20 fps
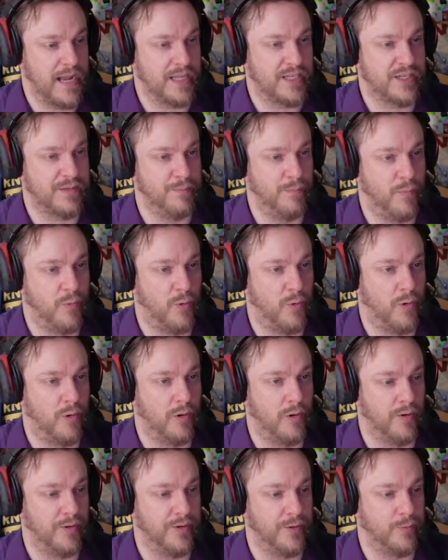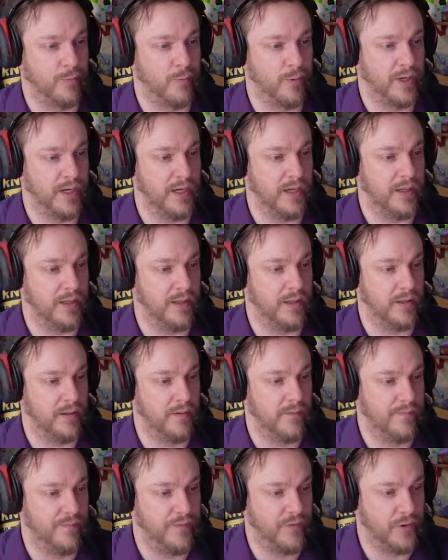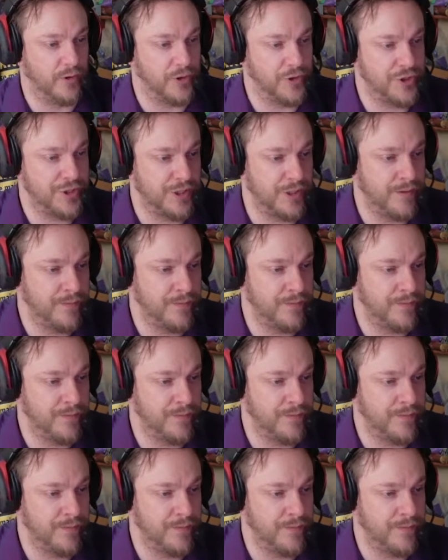more the real version.